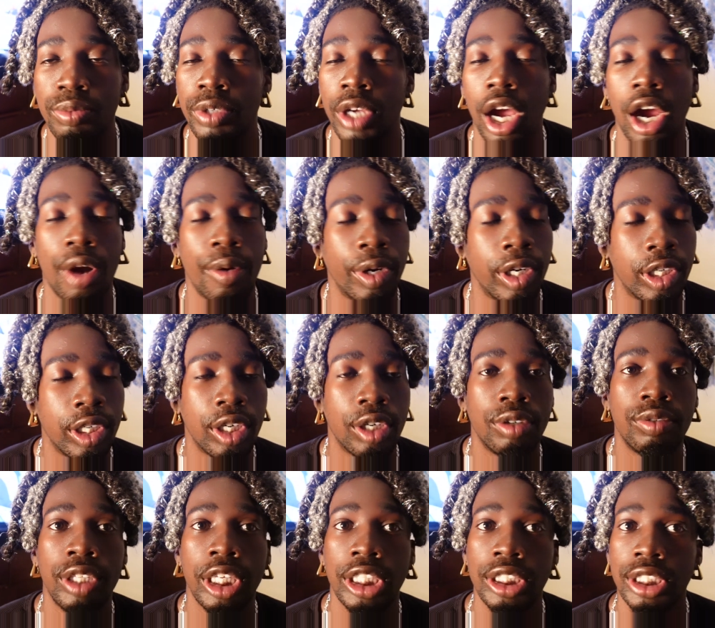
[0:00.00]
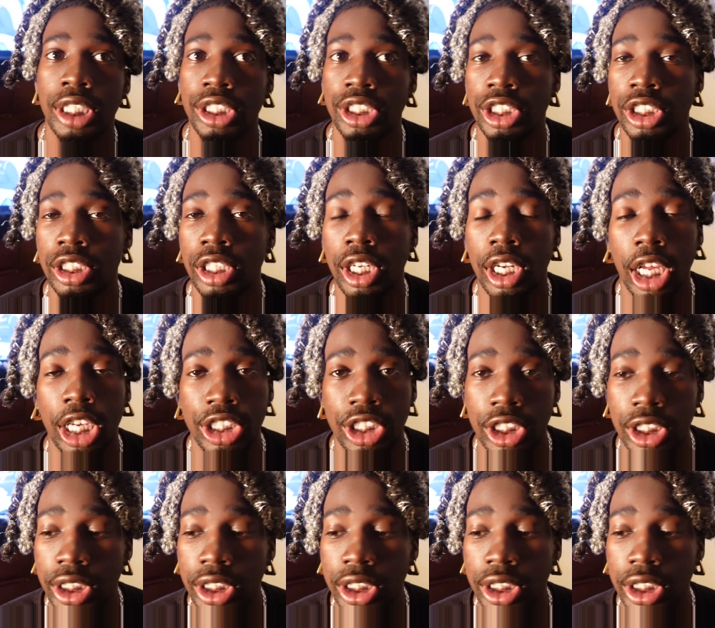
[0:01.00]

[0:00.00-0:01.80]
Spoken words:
We already know. They said she look like she